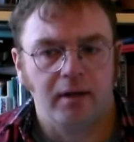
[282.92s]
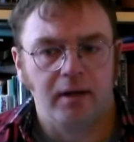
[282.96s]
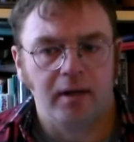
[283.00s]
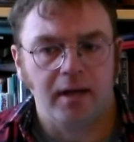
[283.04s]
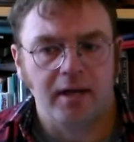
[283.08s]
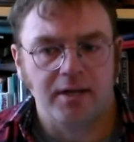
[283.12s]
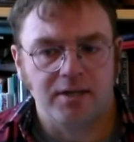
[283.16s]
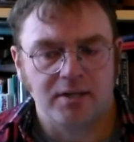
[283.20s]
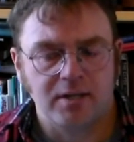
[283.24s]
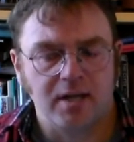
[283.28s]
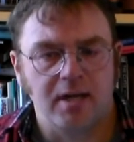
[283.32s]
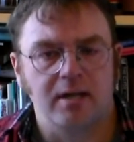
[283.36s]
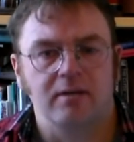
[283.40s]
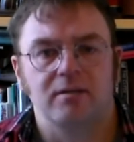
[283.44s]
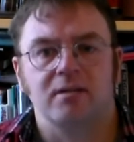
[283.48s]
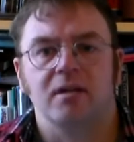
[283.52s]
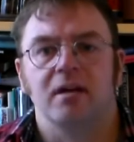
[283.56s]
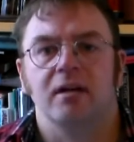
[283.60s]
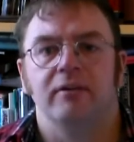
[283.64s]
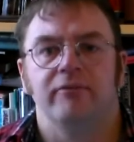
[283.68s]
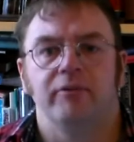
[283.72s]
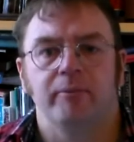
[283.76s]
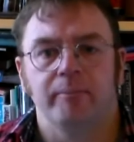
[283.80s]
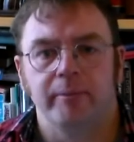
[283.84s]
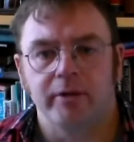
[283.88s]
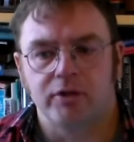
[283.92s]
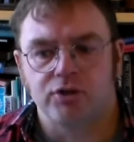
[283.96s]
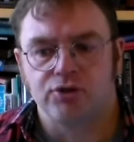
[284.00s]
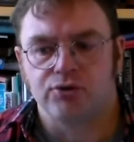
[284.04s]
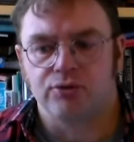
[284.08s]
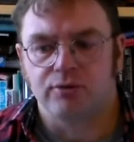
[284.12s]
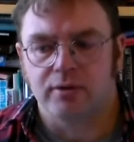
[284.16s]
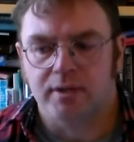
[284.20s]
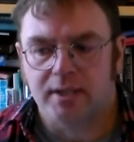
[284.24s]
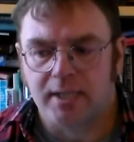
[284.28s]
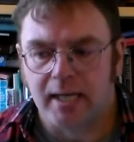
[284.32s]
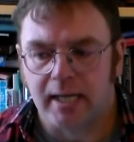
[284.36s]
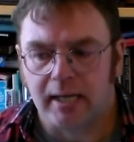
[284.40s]
it's kind of a
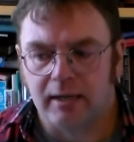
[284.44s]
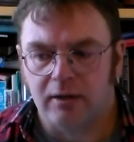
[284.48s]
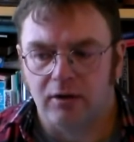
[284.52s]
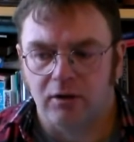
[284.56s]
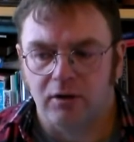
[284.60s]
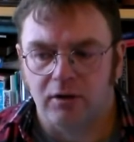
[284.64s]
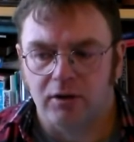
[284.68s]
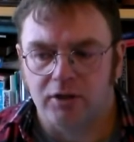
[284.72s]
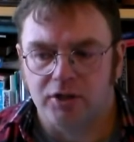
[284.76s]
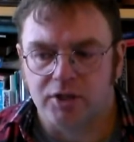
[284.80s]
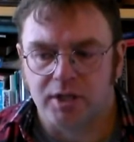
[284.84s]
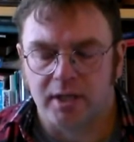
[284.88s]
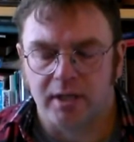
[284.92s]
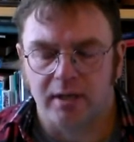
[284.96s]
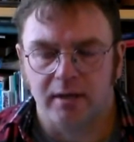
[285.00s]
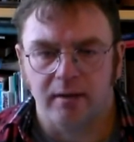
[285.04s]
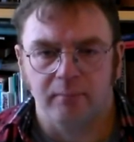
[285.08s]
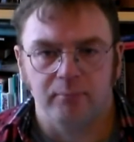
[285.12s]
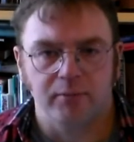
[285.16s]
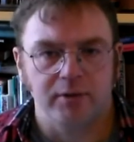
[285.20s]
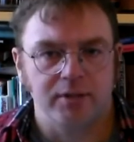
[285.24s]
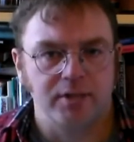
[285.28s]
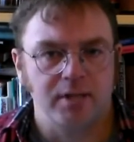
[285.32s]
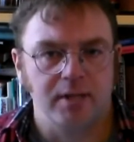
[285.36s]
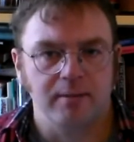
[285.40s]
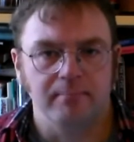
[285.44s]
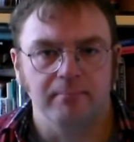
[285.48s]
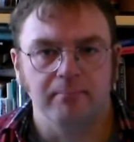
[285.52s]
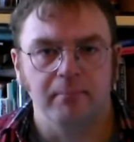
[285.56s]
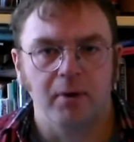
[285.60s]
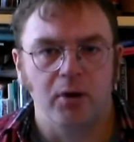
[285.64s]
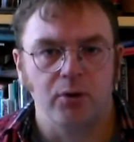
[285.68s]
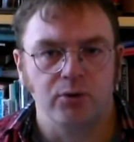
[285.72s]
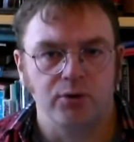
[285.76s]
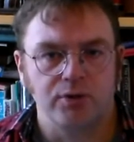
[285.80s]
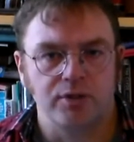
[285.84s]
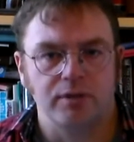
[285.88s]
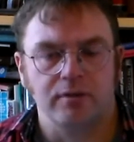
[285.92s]
mature technology, and we see
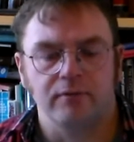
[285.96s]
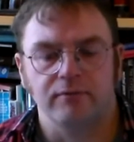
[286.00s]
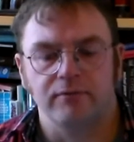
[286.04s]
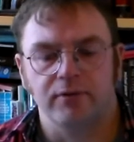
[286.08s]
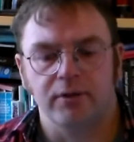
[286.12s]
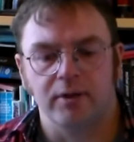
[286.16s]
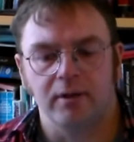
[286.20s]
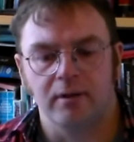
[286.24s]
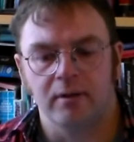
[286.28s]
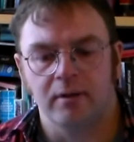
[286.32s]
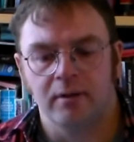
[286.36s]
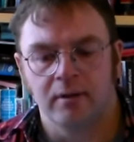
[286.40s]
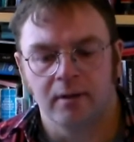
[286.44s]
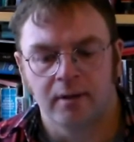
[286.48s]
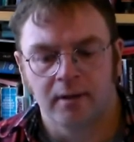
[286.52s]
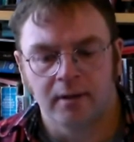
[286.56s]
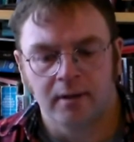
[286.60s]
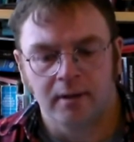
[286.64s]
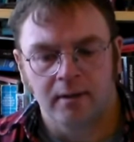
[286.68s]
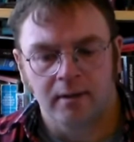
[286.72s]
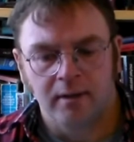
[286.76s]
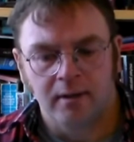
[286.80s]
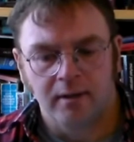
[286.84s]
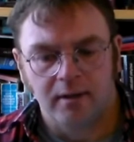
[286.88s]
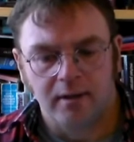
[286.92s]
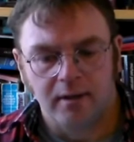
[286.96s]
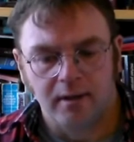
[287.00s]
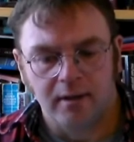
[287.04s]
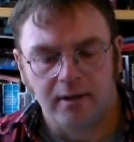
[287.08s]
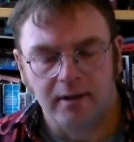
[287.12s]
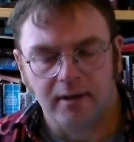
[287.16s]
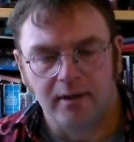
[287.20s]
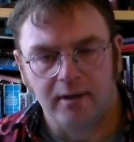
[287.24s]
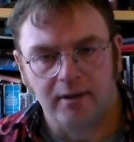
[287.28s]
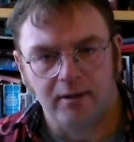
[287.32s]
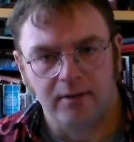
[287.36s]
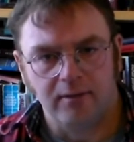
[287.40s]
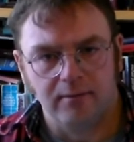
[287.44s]
most of the
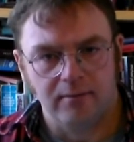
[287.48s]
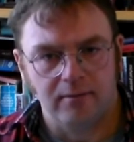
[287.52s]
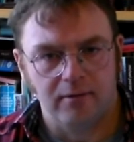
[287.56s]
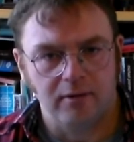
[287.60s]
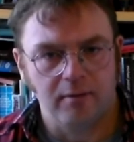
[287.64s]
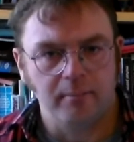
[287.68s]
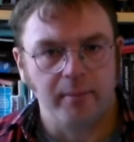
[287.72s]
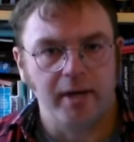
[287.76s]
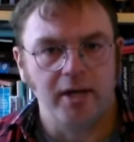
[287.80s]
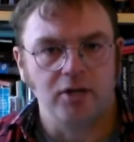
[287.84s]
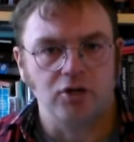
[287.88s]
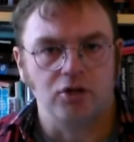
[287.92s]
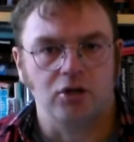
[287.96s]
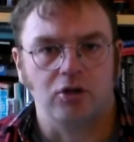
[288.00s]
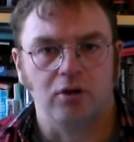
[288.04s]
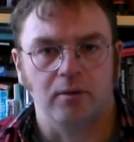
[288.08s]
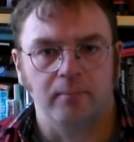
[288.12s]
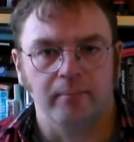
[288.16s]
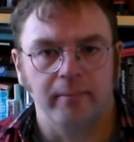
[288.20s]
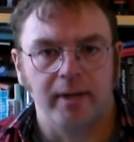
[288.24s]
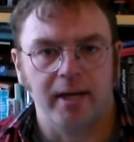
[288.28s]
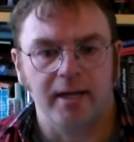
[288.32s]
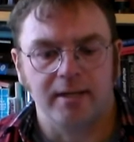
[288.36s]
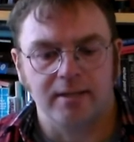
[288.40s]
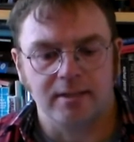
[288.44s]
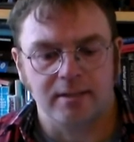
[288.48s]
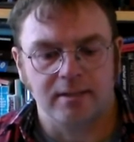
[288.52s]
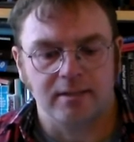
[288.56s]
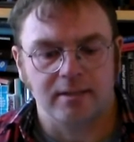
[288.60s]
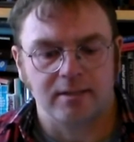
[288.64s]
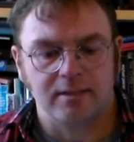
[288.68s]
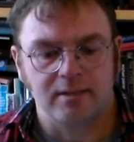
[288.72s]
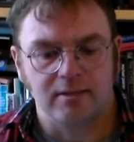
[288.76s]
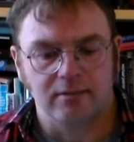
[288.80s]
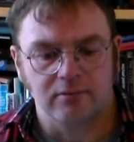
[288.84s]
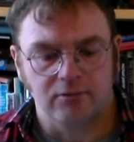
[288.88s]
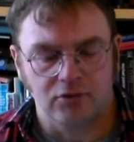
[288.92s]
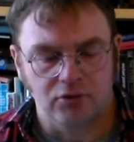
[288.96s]
major
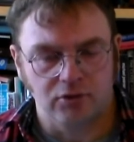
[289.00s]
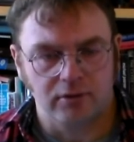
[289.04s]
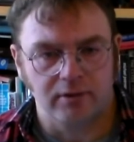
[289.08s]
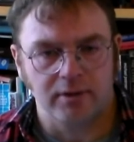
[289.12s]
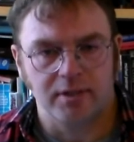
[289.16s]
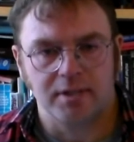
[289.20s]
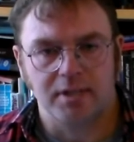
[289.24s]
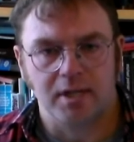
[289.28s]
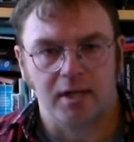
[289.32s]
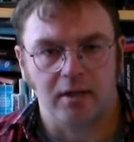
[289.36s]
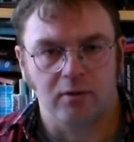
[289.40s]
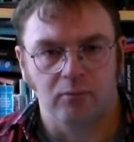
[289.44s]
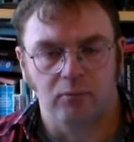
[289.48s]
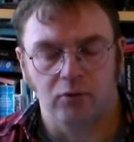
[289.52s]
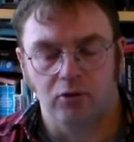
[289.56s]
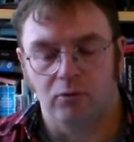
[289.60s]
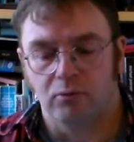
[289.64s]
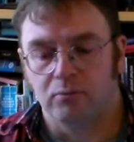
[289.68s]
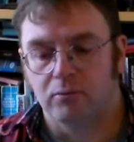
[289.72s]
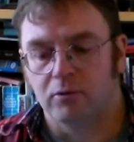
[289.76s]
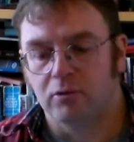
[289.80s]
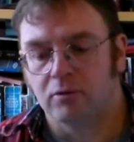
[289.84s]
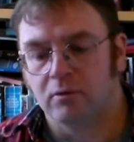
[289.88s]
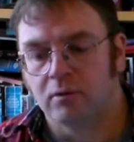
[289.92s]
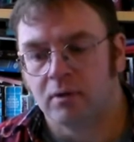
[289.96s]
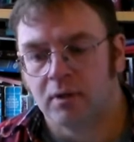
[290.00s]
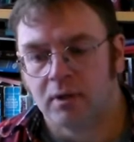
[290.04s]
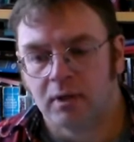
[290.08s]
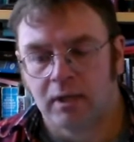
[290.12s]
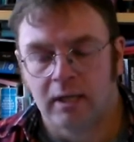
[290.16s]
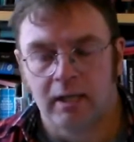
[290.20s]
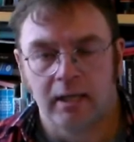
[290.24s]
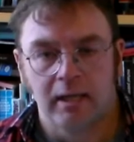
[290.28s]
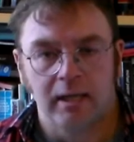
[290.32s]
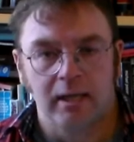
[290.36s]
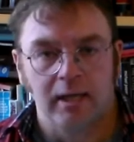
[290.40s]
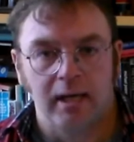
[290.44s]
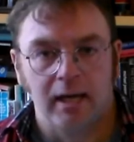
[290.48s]
combatants during the Second World War
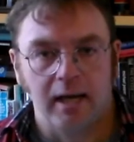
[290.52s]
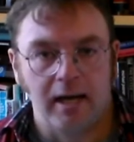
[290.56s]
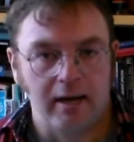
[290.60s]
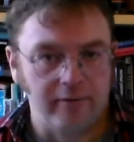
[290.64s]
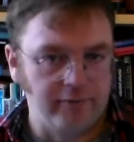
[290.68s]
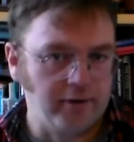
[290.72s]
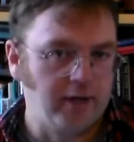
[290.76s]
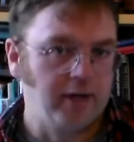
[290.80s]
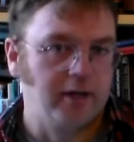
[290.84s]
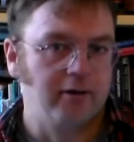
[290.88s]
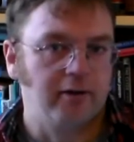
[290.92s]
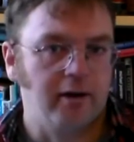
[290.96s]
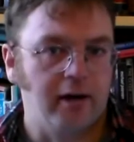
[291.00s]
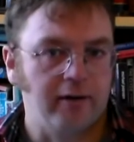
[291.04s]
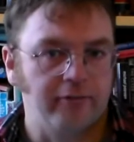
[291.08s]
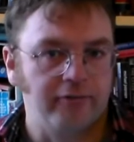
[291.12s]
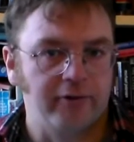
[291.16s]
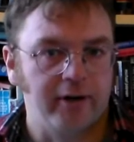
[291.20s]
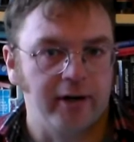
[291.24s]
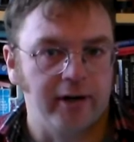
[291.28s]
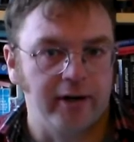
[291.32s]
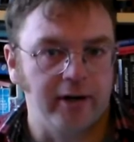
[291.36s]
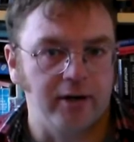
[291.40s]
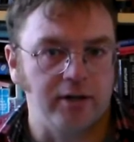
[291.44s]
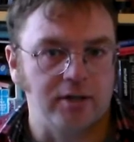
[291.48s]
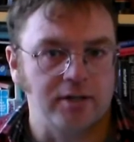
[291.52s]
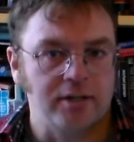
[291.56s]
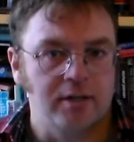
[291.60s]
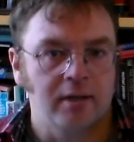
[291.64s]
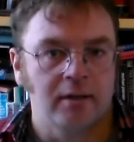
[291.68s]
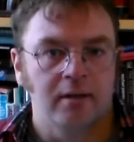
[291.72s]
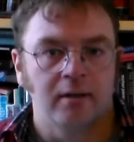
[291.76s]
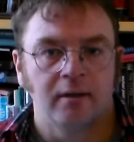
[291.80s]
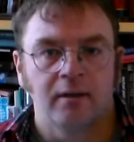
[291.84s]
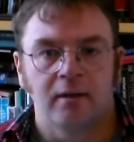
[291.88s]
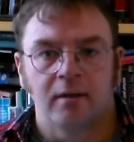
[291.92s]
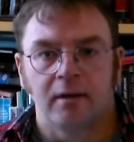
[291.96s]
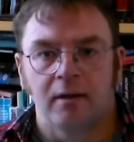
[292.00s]
have aircraft carriers,
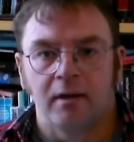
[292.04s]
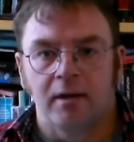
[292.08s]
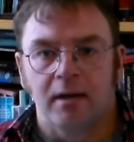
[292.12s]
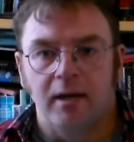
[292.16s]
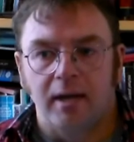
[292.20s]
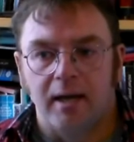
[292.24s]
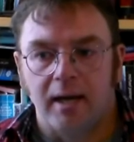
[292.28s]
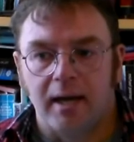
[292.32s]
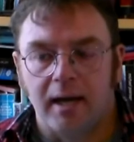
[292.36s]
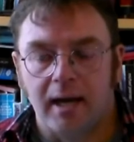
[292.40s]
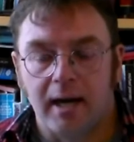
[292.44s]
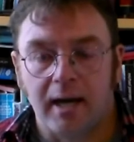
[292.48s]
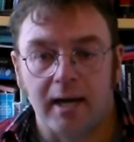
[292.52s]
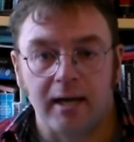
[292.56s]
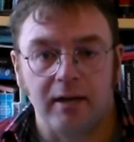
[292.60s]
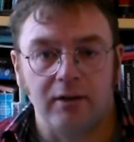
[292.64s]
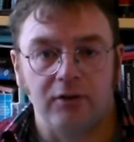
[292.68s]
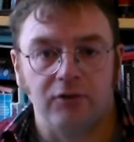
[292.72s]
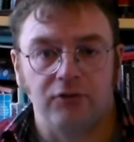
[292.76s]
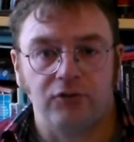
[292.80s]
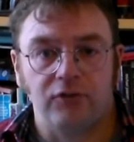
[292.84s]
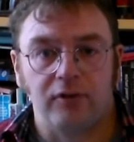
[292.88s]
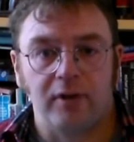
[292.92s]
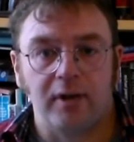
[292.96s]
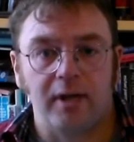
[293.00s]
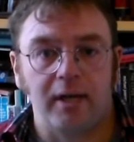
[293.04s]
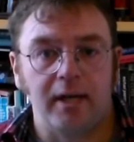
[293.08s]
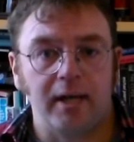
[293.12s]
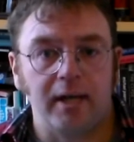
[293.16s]
and